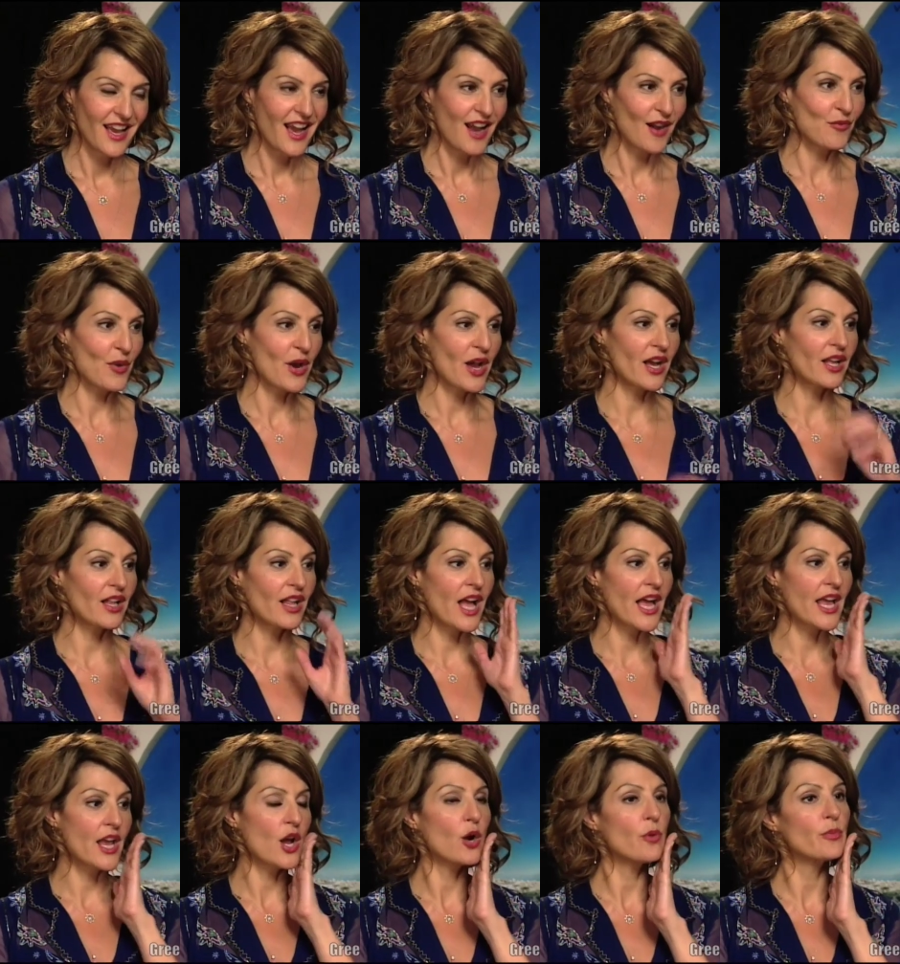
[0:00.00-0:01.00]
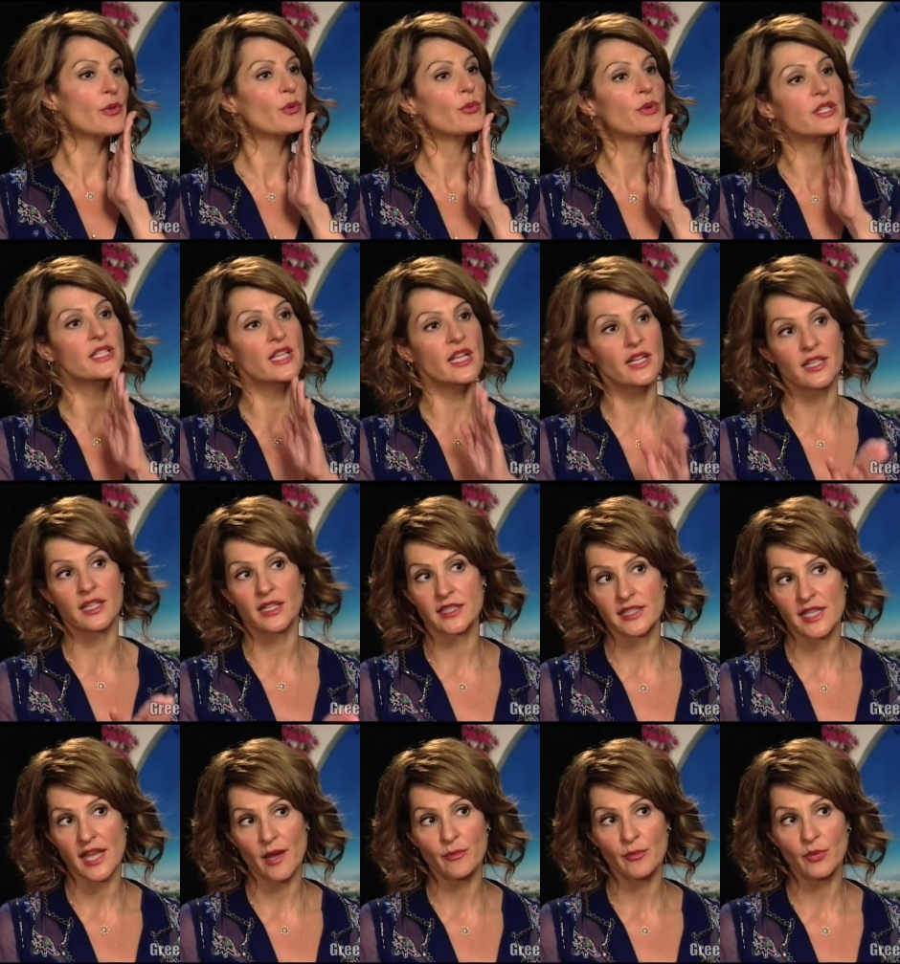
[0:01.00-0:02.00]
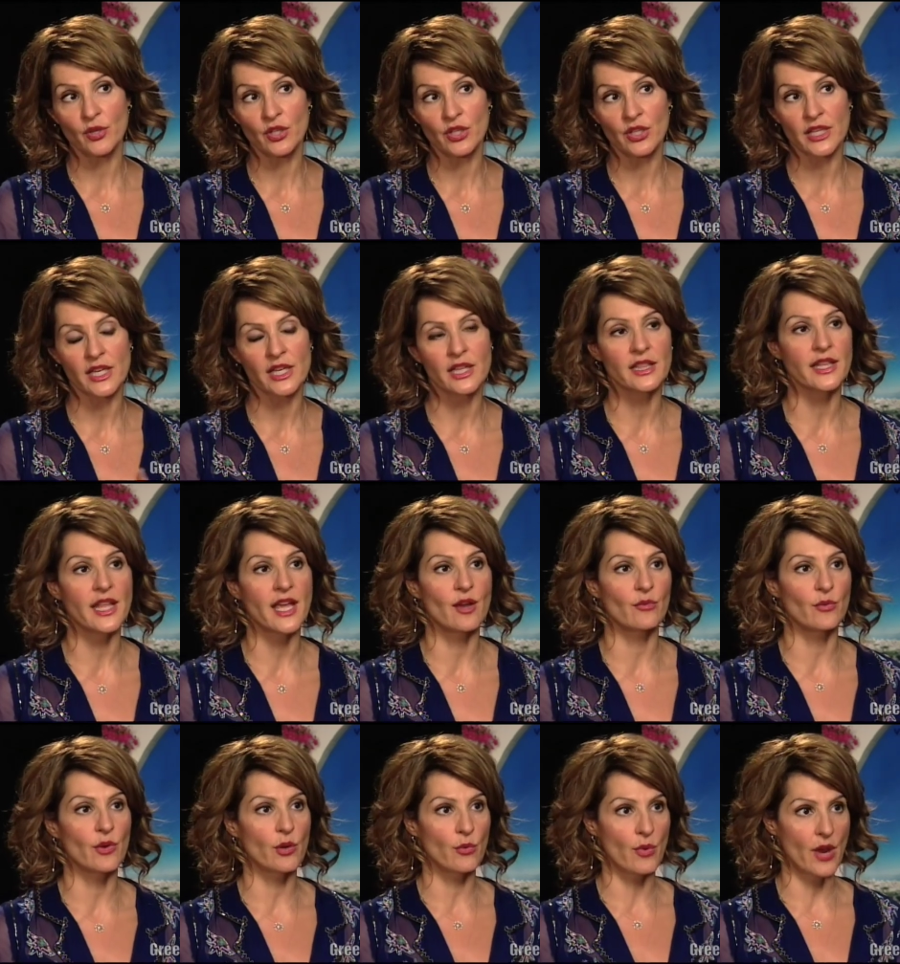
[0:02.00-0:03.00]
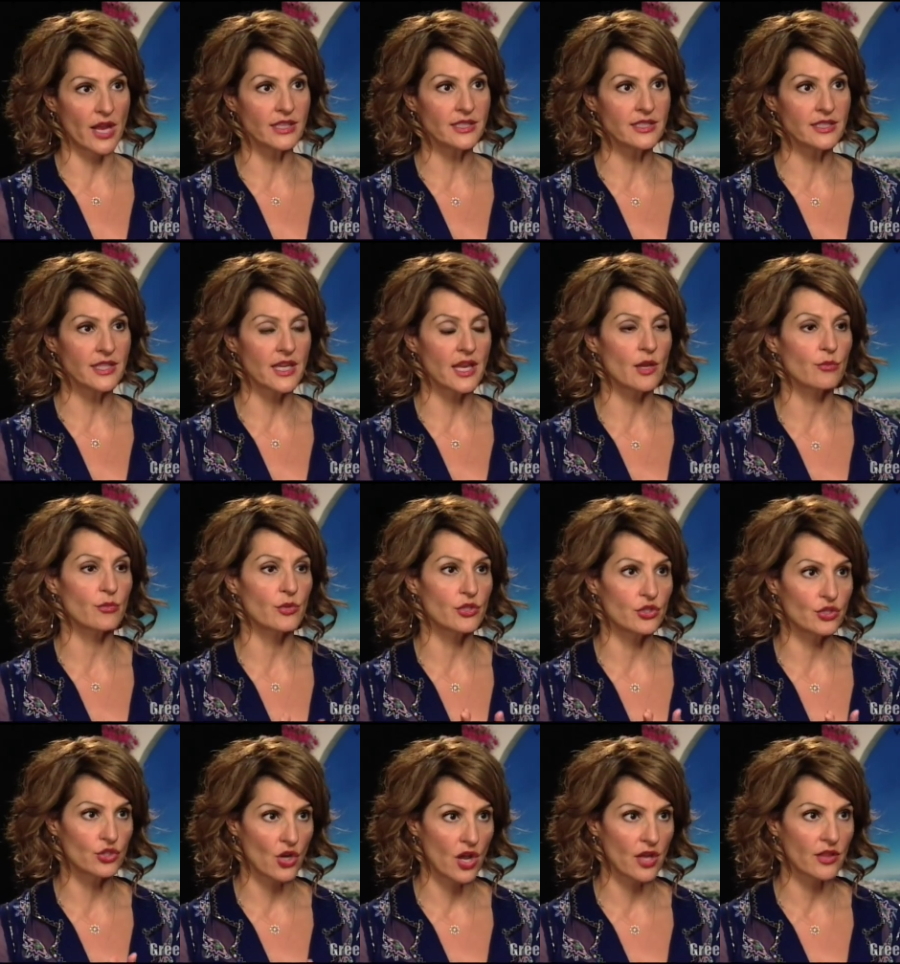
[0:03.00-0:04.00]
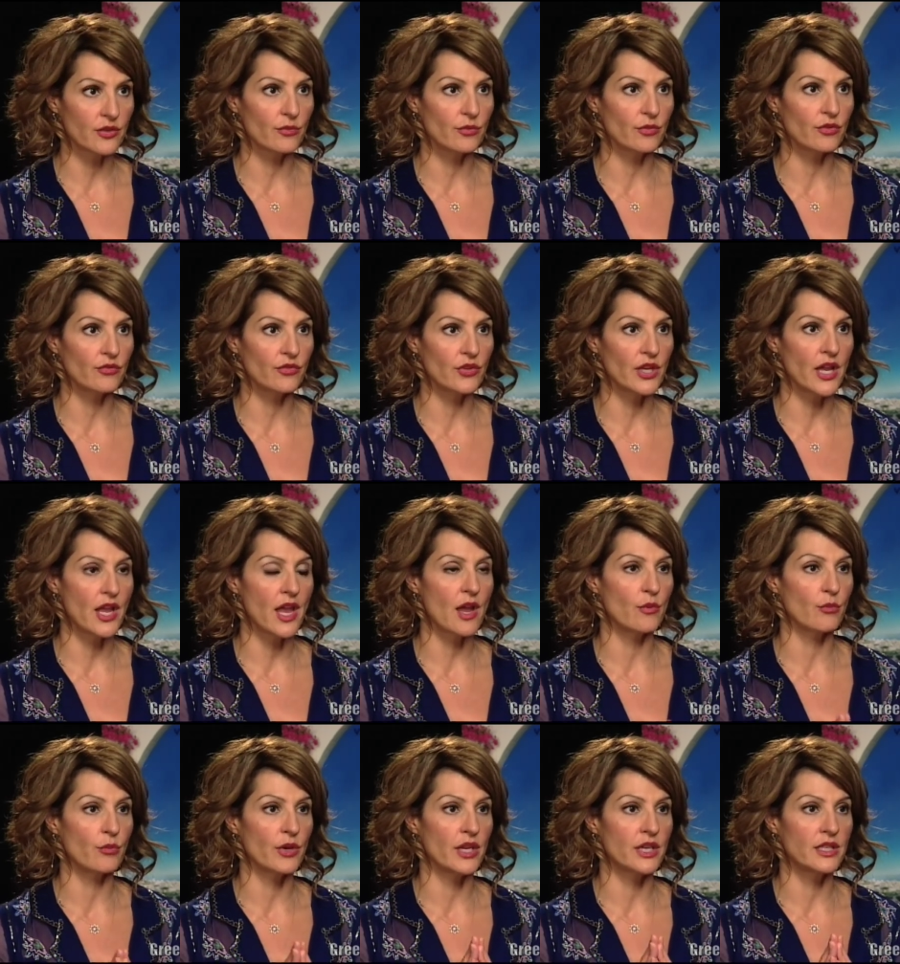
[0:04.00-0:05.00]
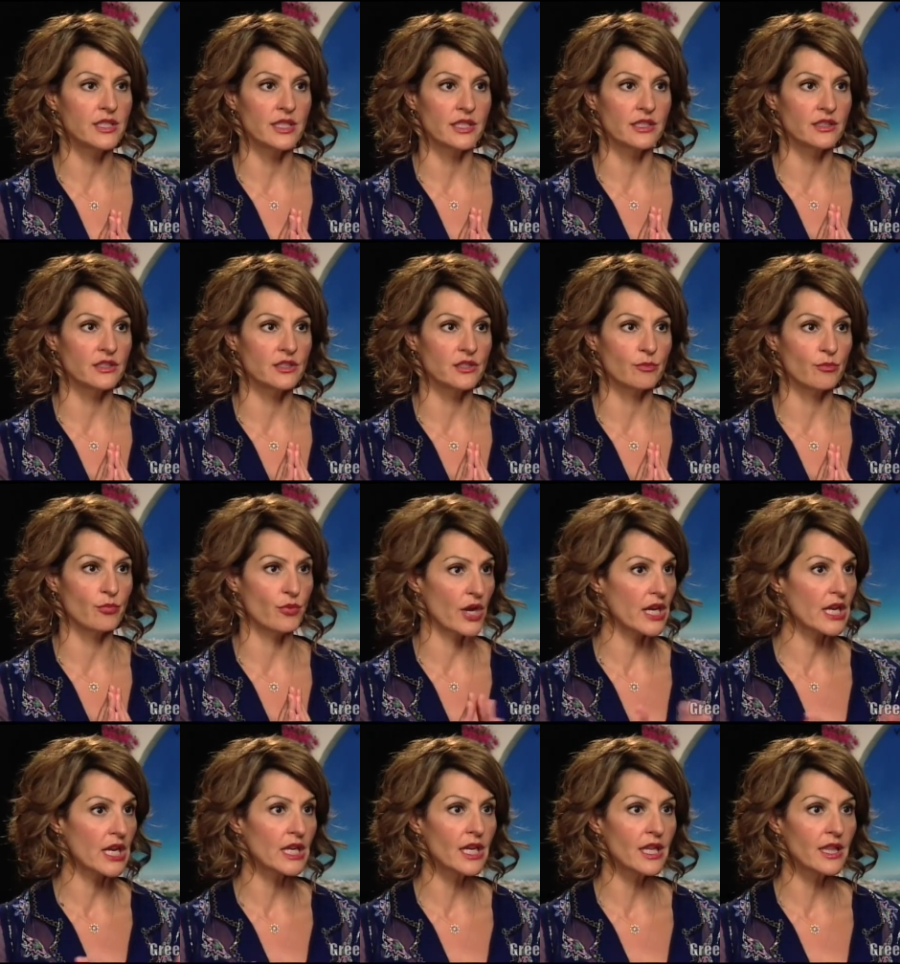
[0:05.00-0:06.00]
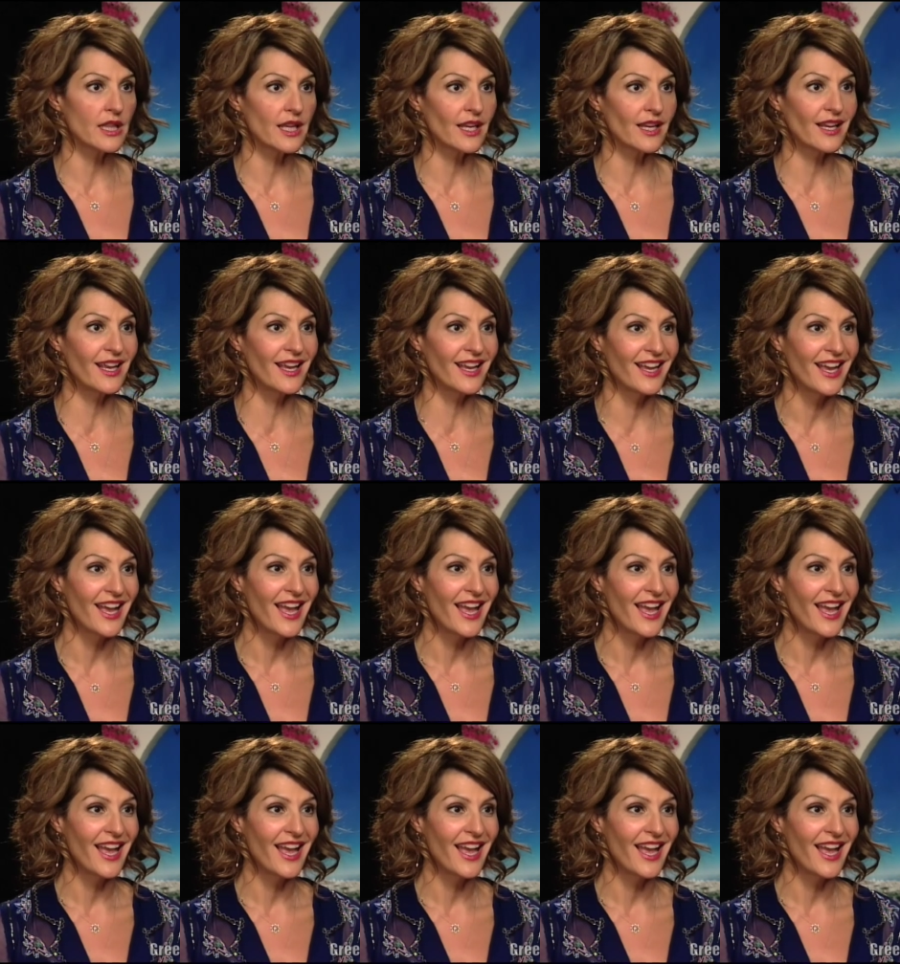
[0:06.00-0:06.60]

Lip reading: Well, I hope that we set an example in that we went and we shot the movie and we didn't break anything.